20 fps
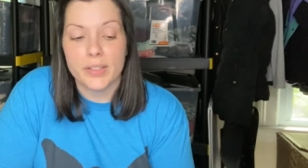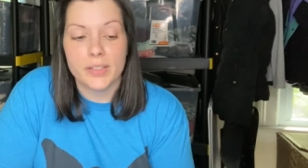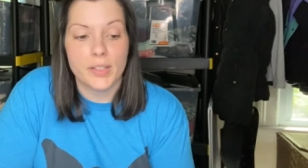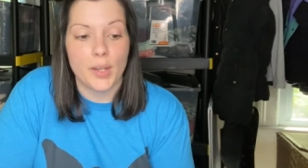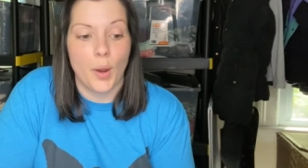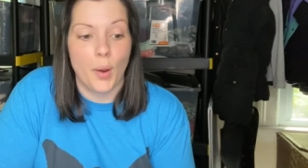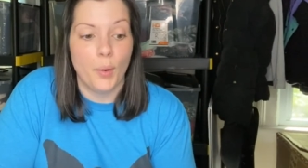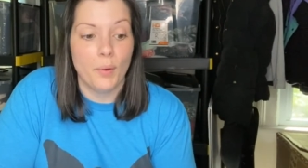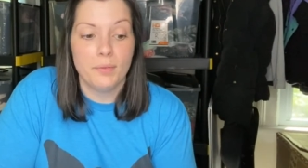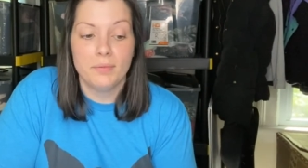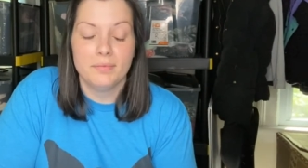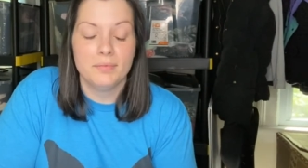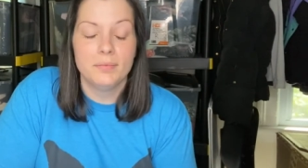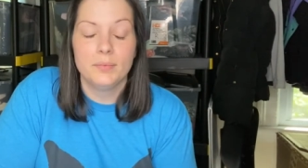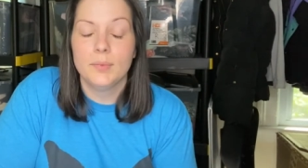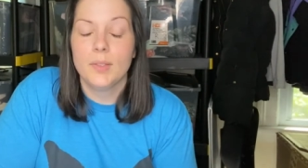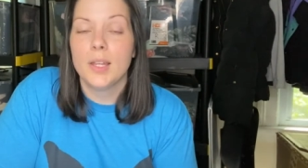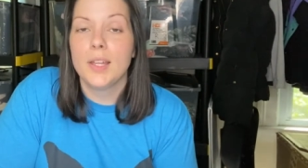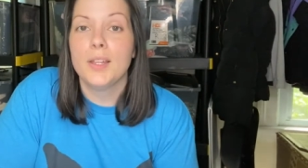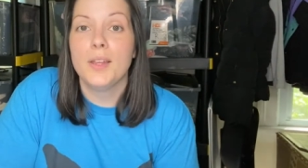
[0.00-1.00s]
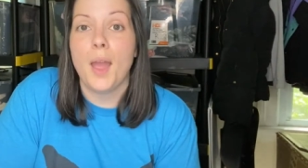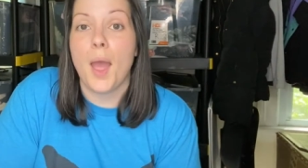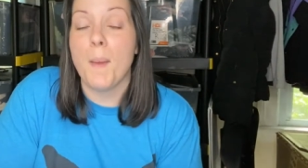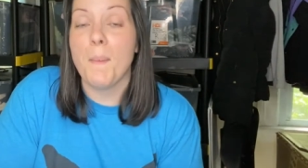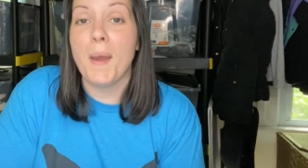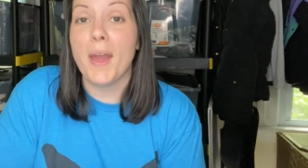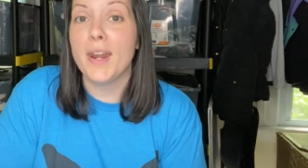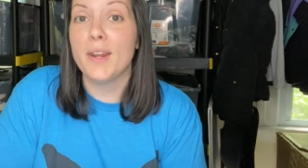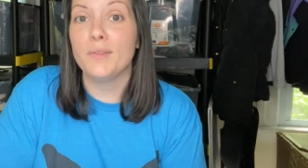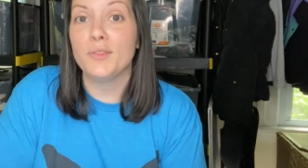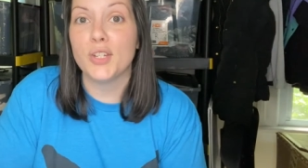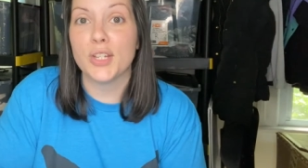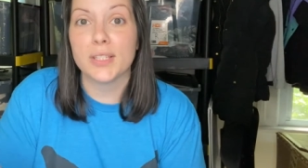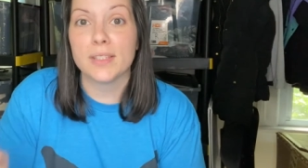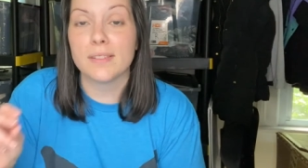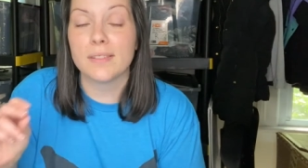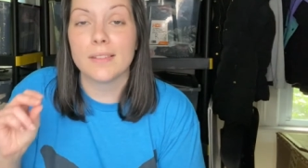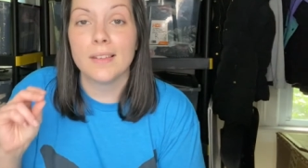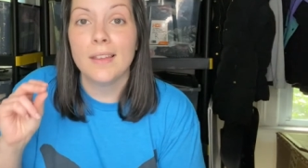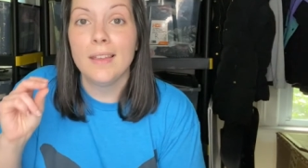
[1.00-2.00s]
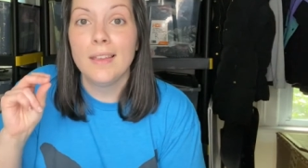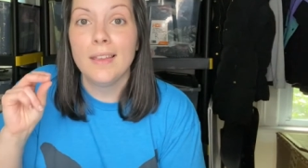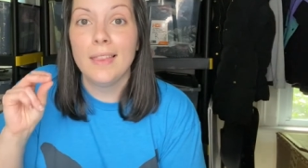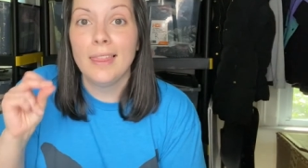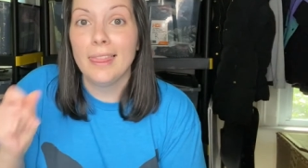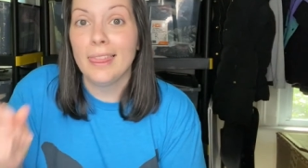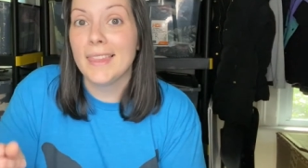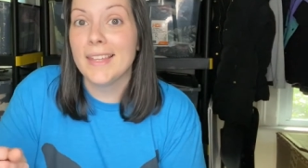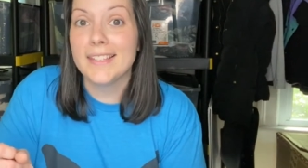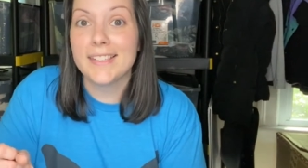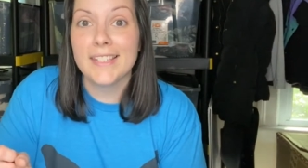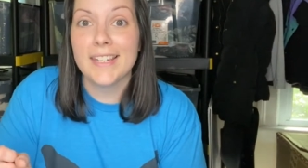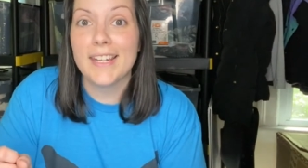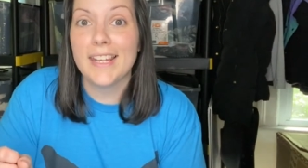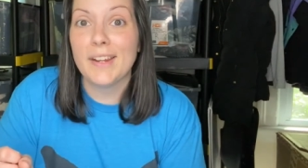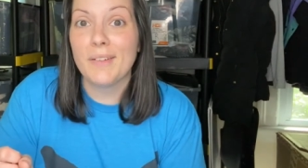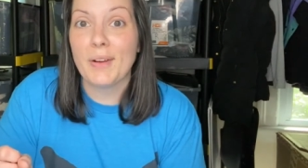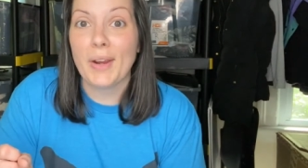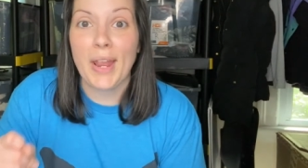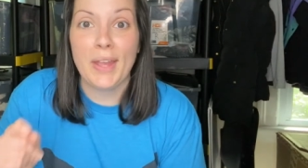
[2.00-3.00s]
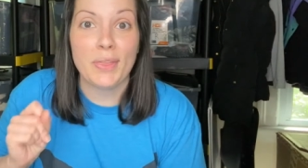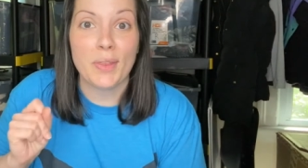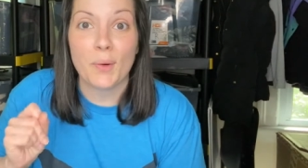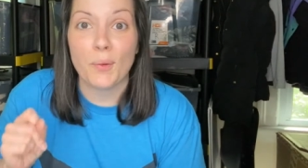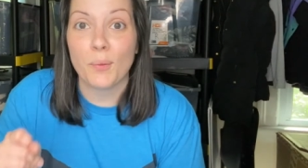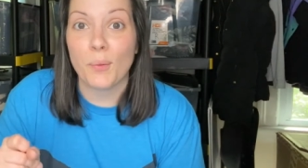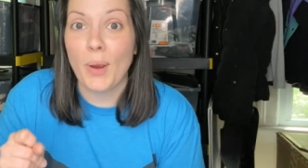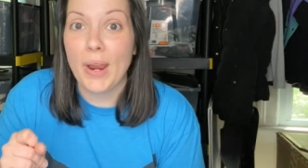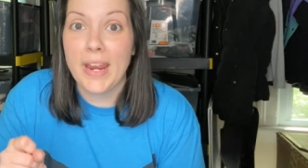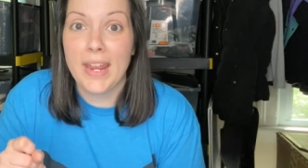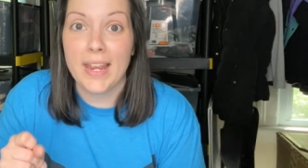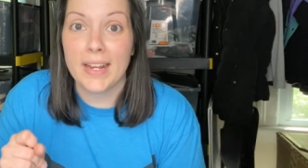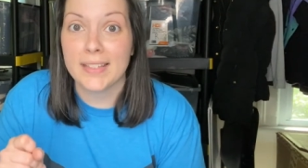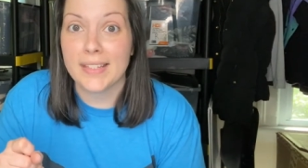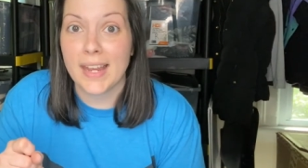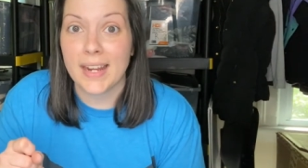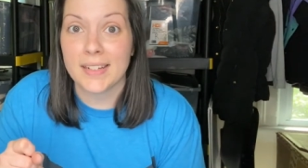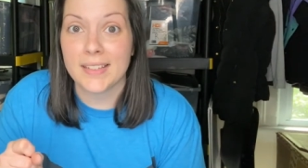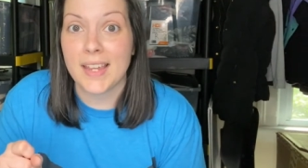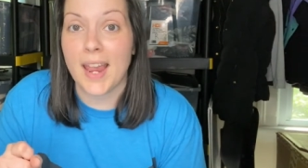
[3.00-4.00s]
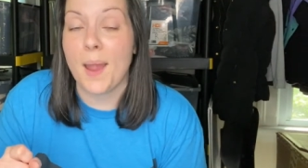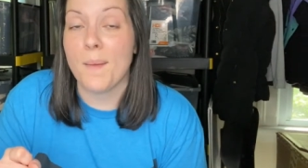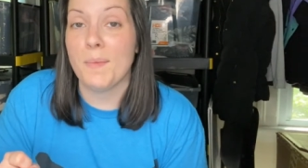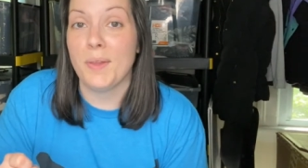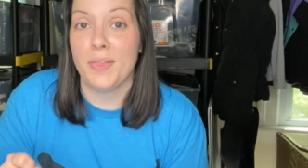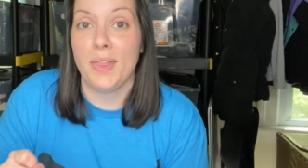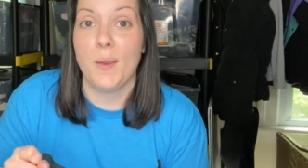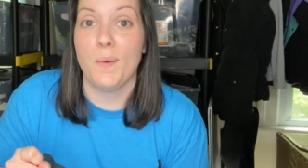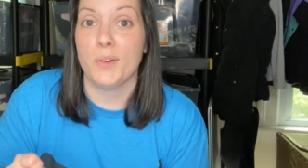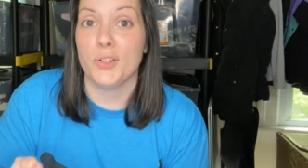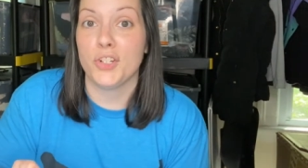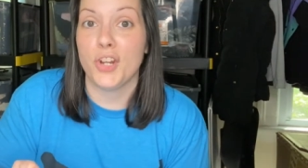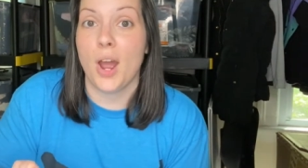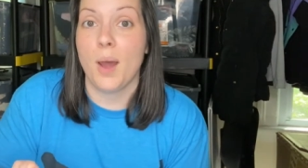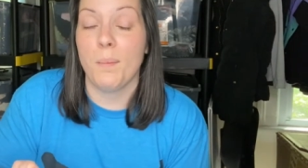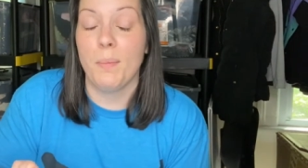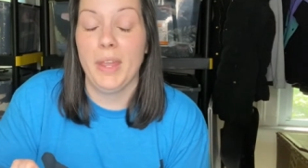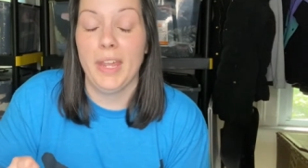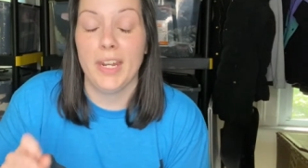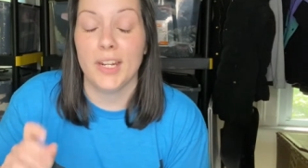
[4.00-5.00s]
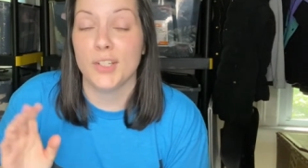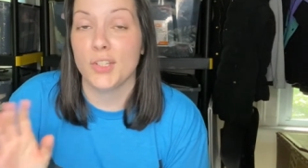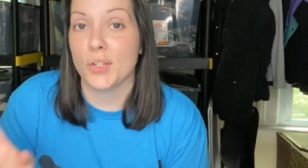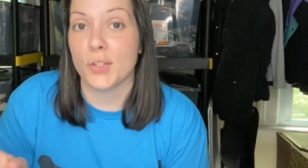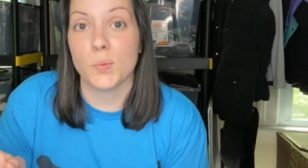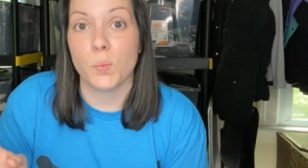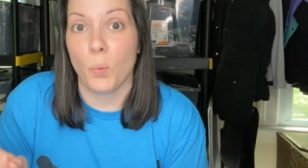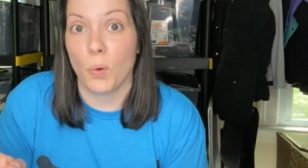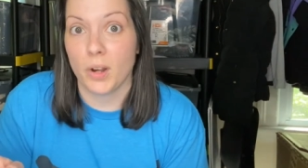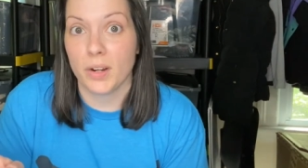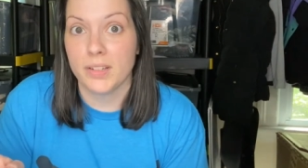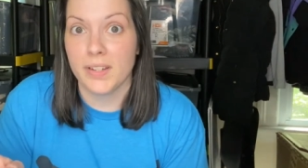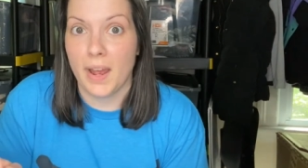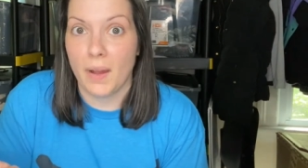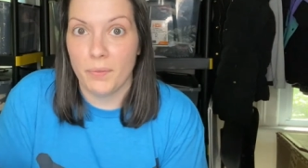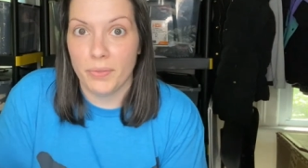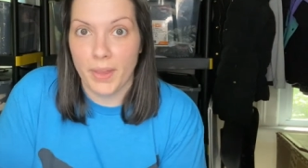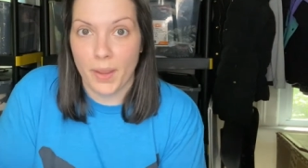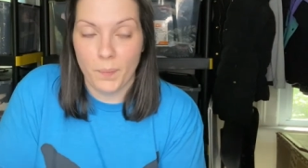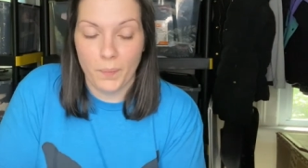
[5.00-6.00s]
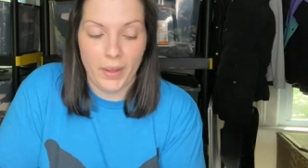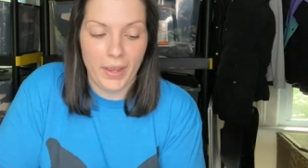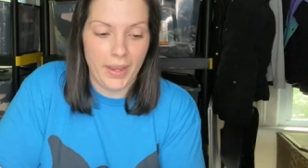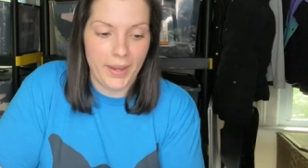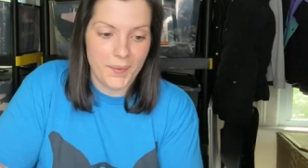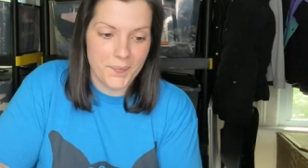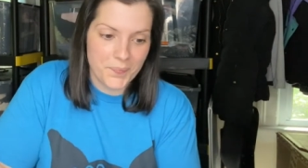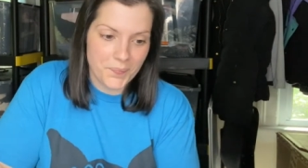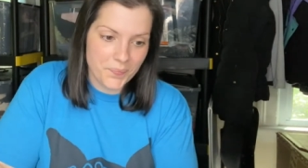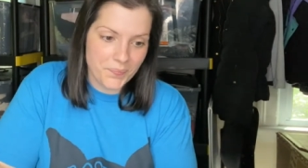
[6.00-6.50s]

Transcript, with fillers: So I might have just listed it at the right exact time that they were shopping and it just worked out that way